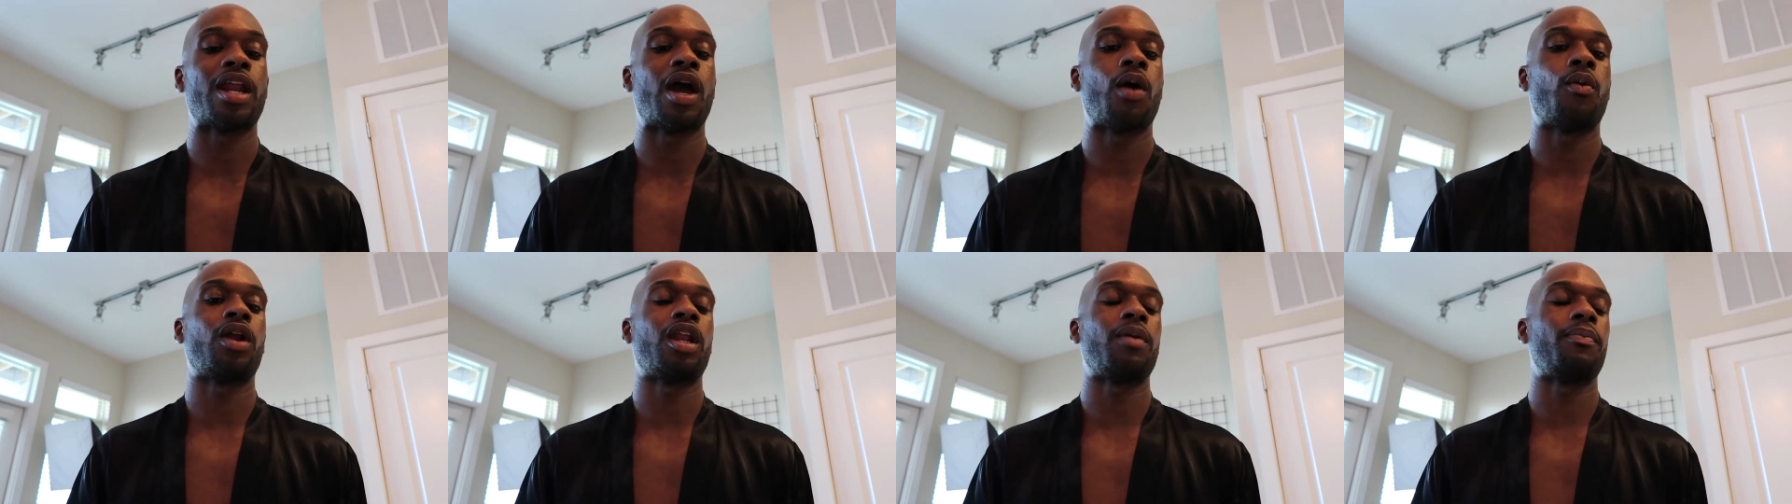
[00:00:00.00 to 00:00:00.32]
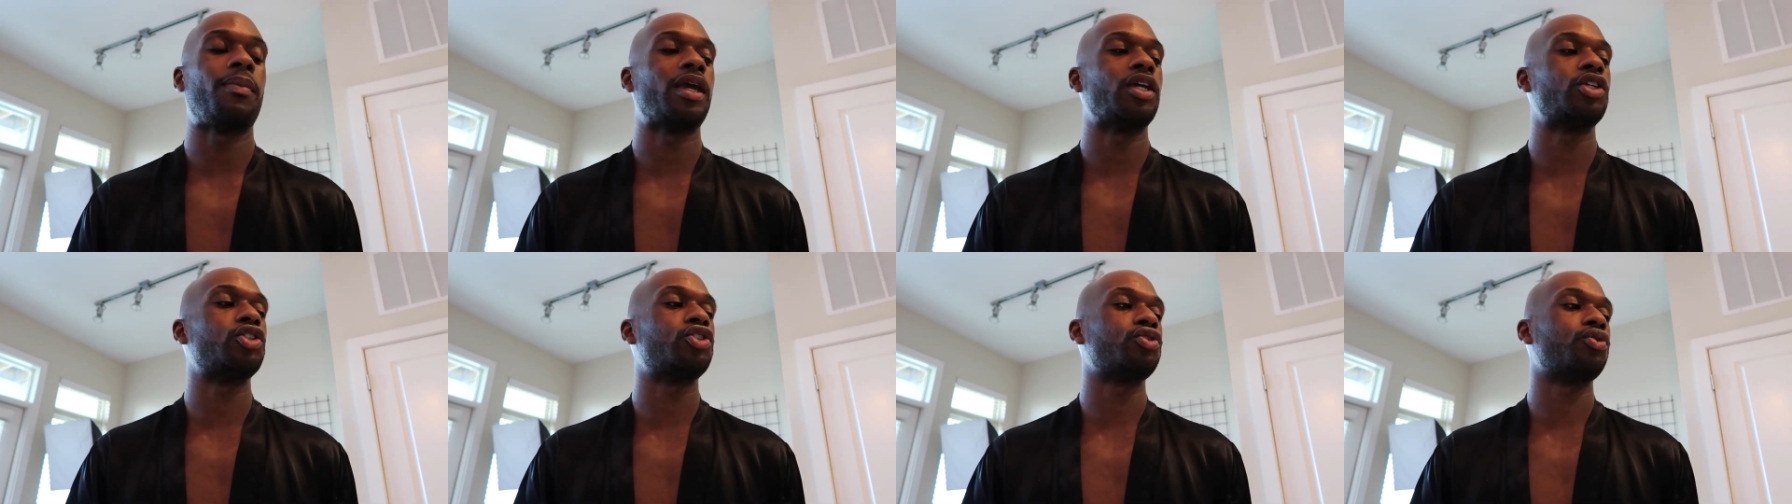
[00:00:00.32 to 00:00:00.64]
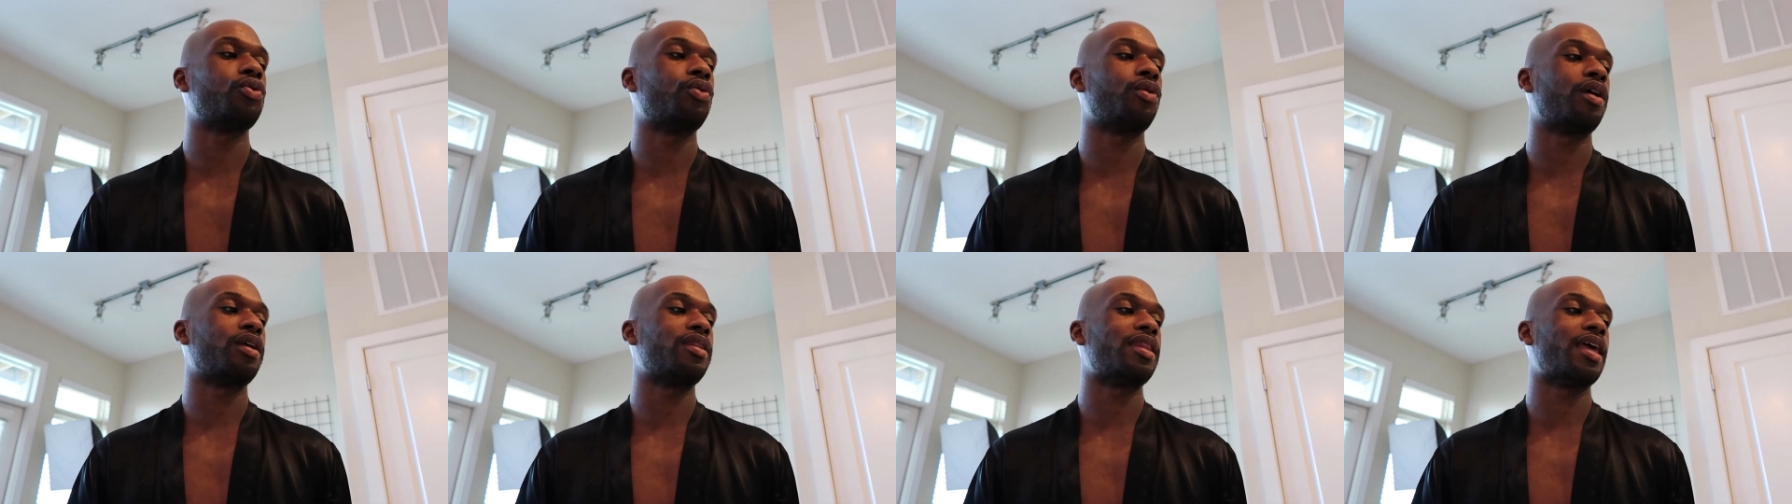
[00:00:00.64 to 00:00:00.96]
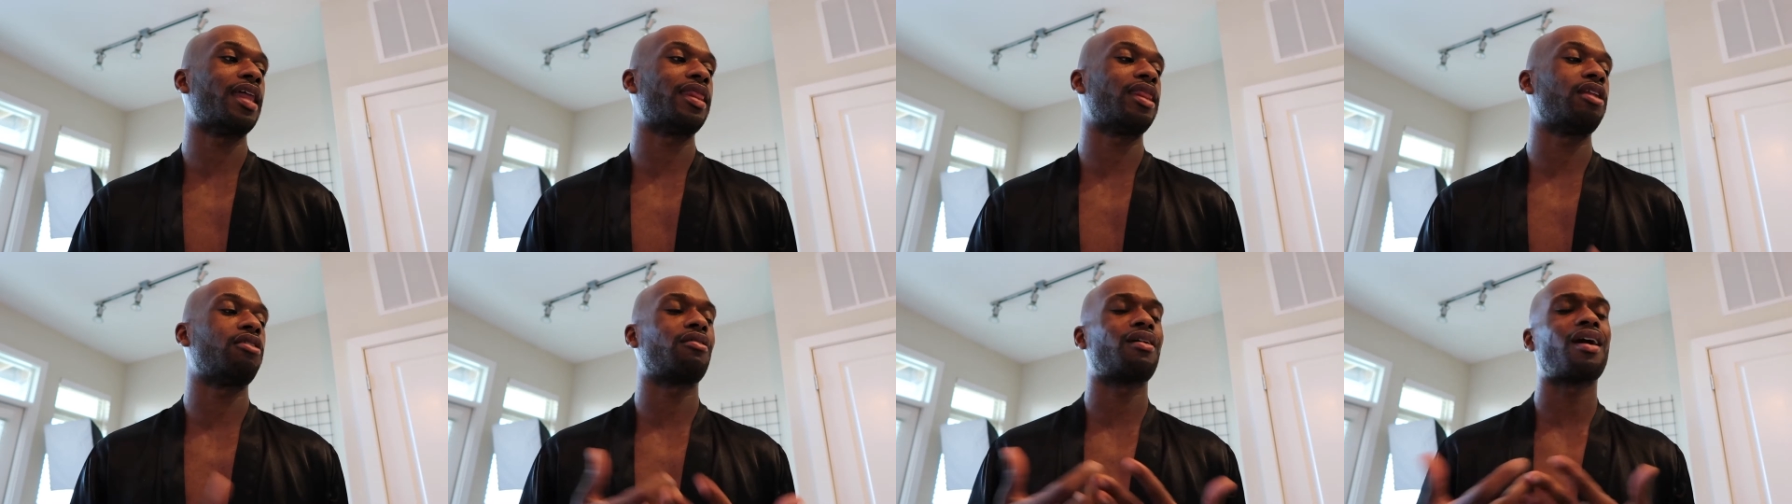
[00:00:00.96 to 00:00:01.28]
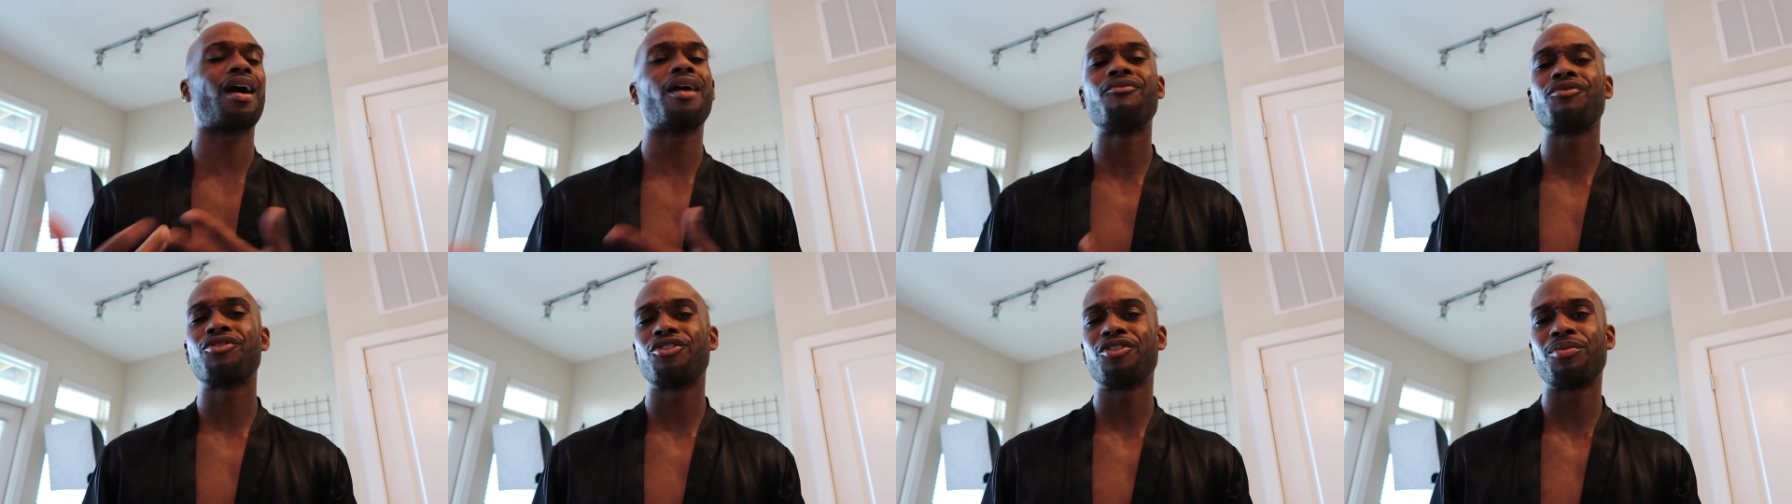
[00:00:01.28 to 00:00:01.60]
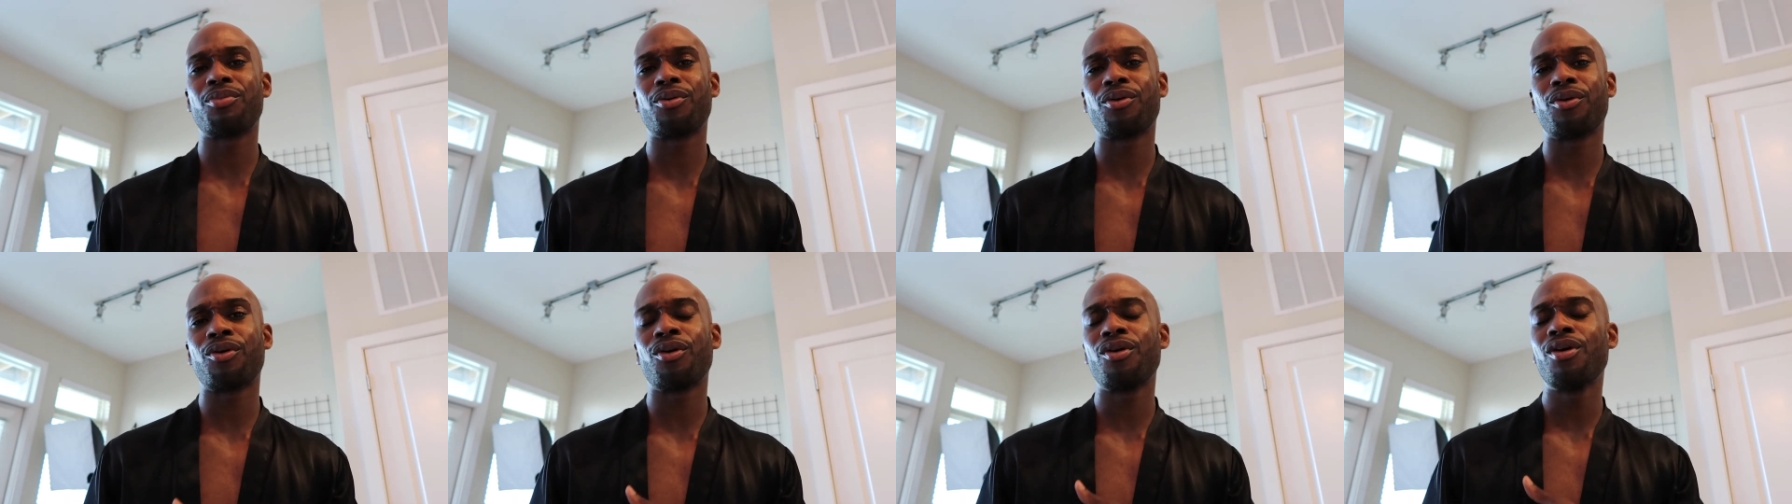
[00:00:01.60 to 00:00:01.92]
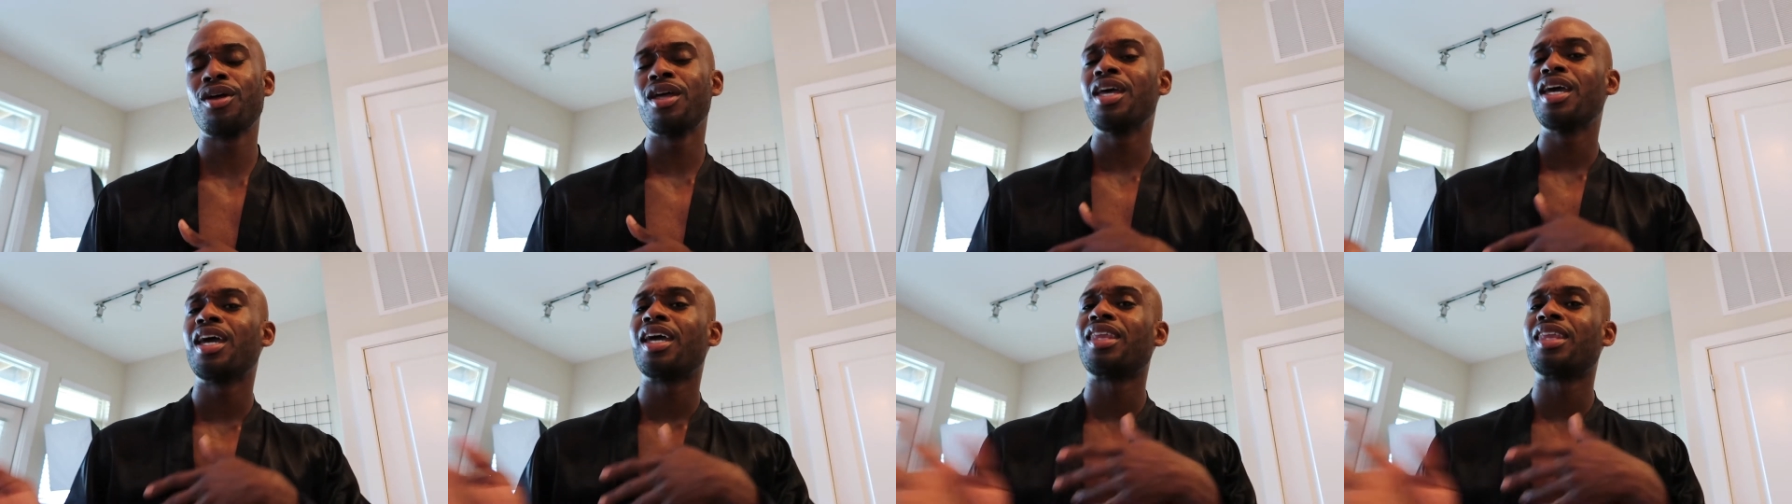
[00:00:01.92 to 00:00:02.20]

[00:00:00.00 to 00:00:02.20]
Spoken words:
I want to make sure that they're comfortable,